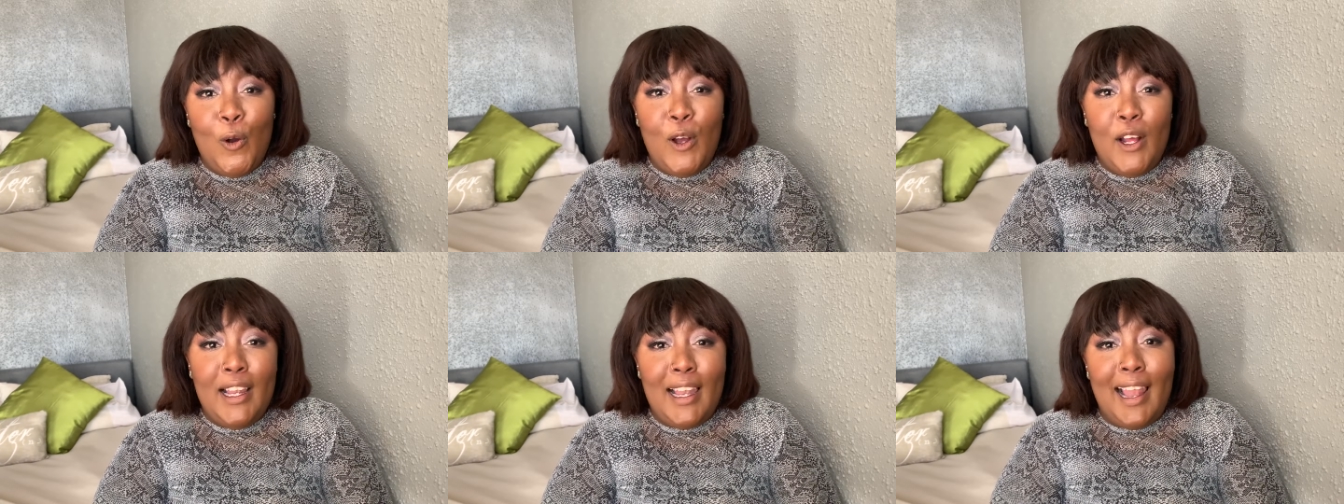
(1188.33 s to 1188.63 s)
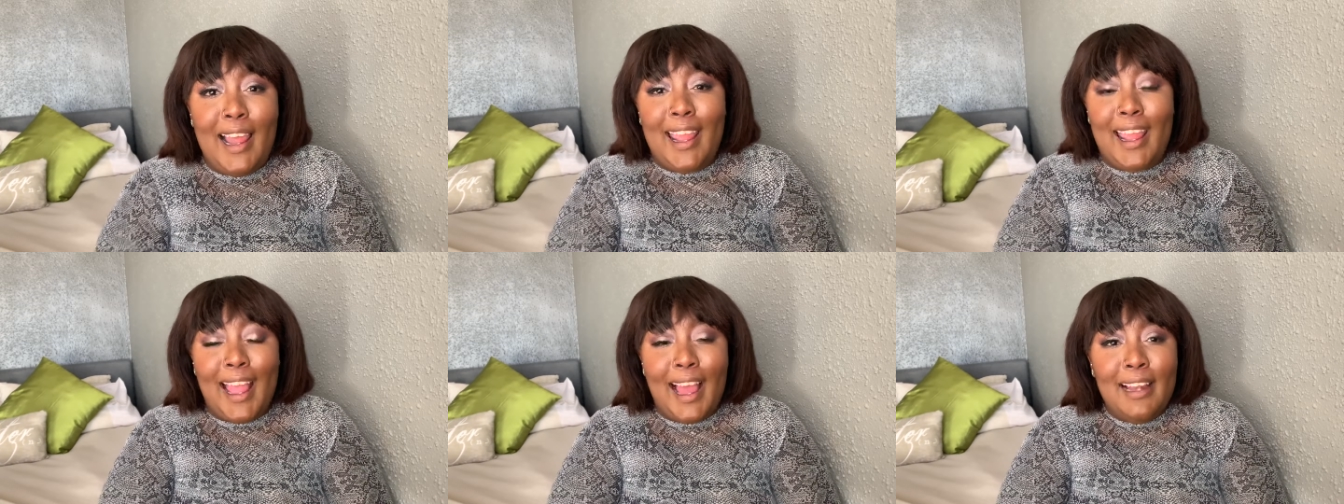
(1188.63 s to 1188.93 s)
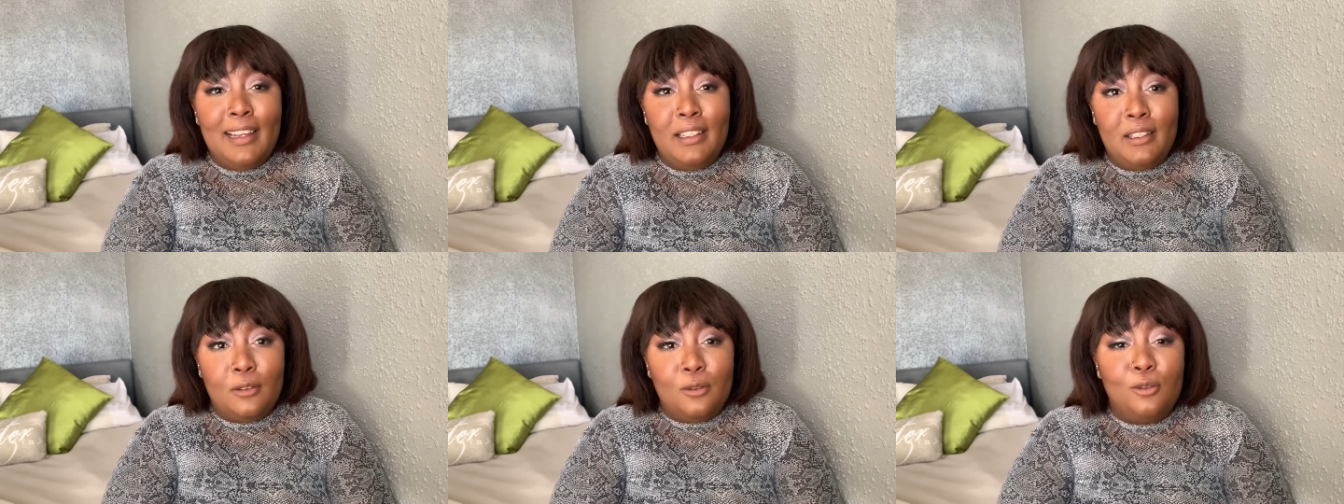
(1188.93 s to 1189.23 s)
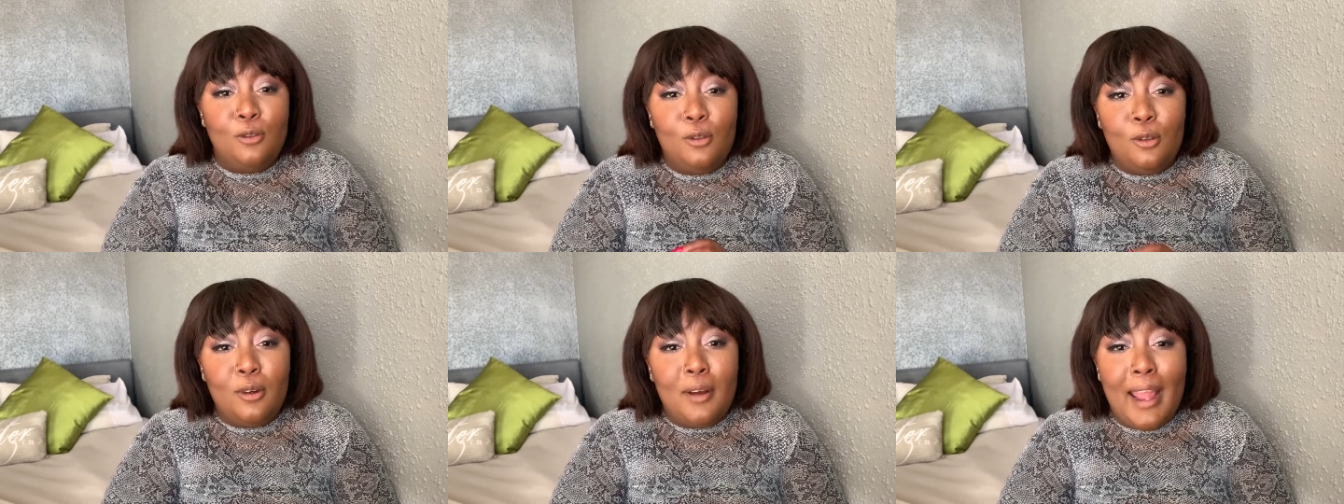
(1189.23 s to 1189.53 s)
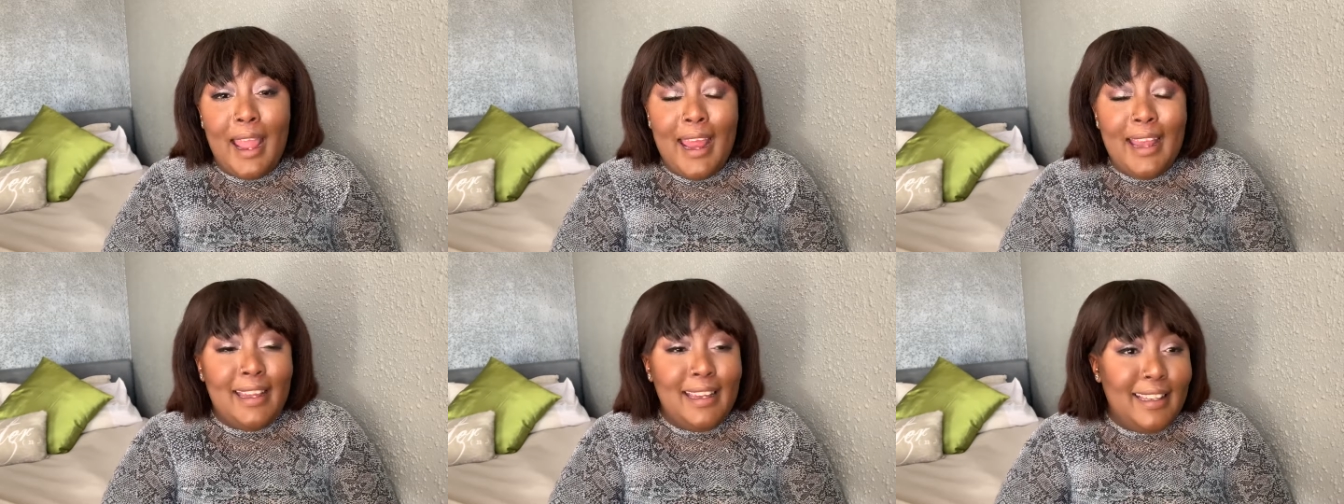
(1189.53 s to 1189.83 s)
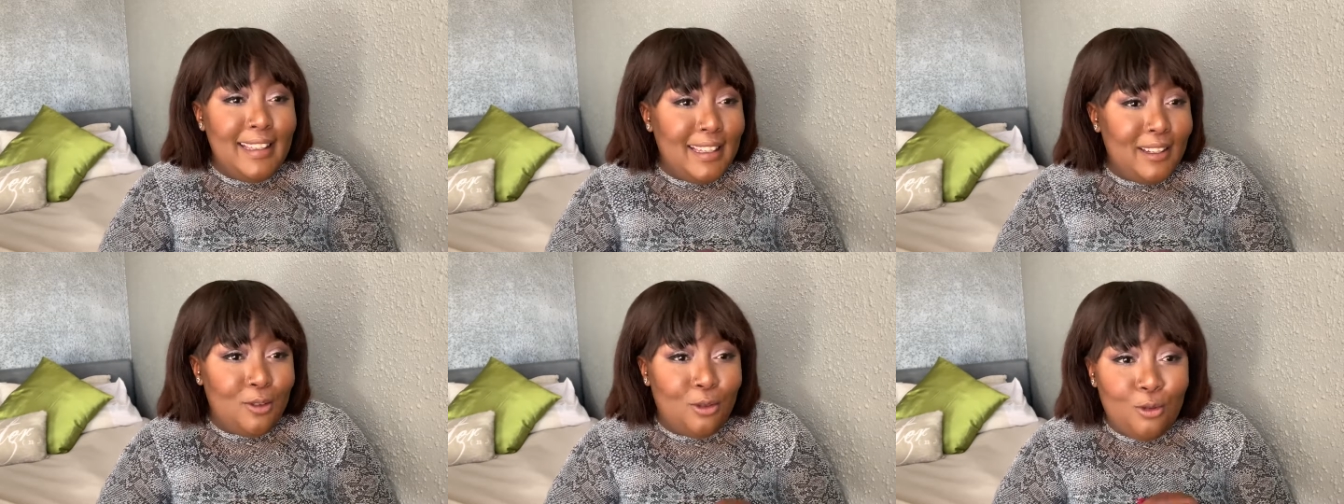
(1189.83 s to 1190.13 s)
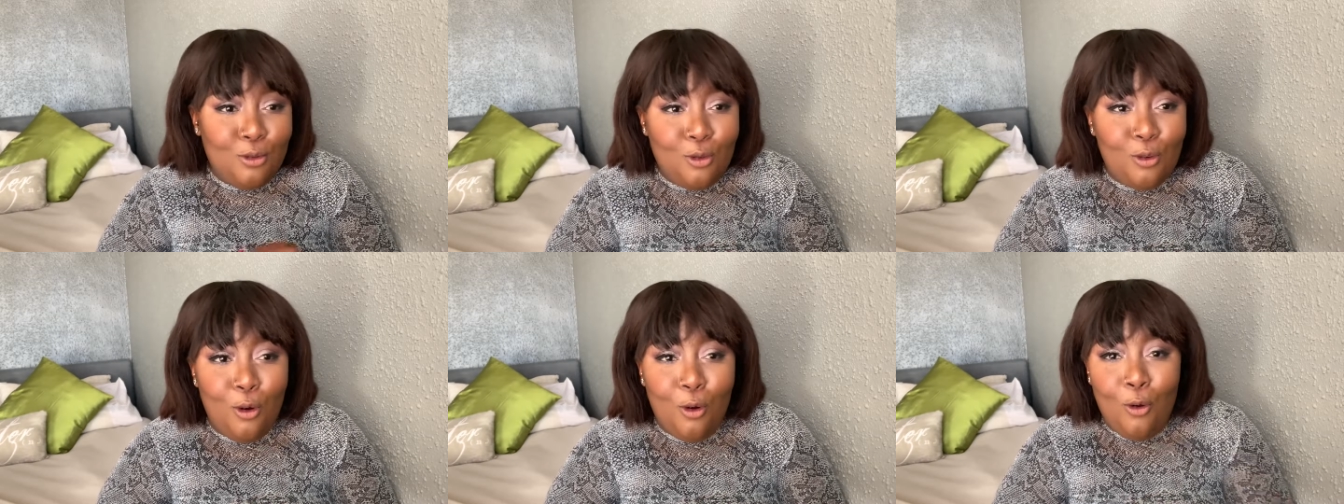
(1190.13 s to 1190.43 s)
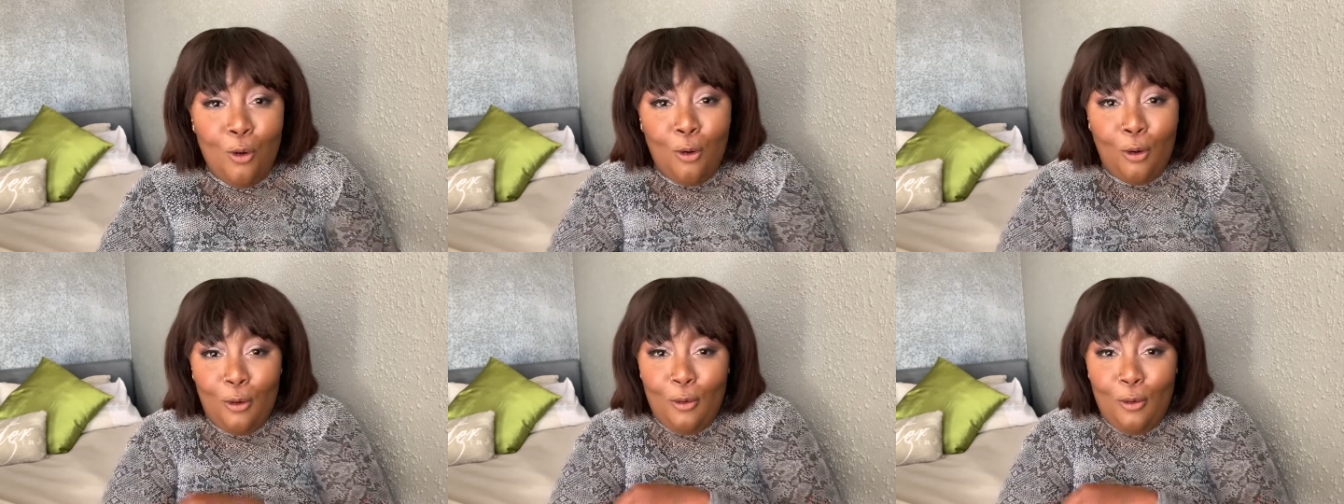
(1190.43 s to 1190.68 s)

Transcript: like ka any lefu gore